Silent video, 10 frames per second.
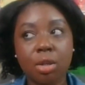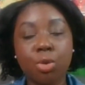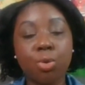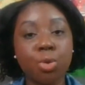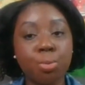
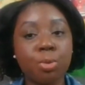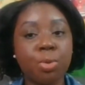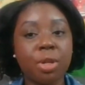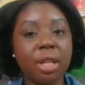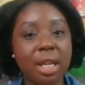
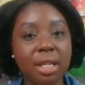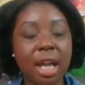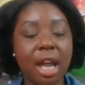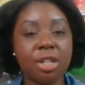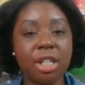groups within
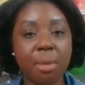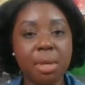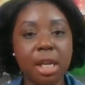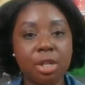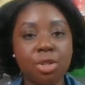the
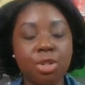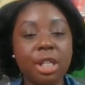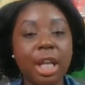entertainment industry.